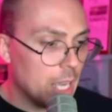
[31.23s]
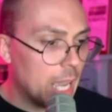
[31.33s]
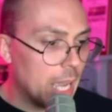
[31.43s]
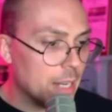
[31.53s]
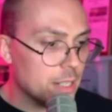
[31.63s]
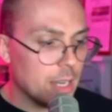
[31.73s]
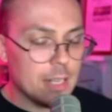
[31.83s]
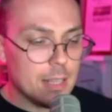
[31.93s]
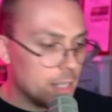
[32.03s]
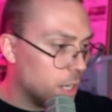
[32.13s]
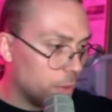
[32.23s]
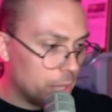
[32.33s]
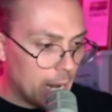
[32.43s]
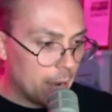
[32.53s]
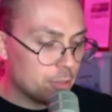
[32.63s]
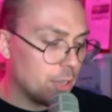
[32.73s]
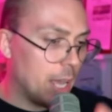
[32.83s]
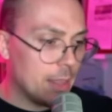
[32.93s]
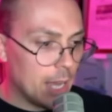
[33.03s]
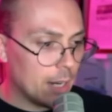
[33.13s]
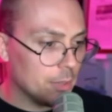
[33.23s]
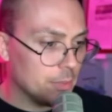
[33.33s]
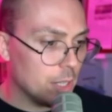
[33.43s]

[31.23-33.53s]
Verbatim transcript: And you know, and then after that, that'll,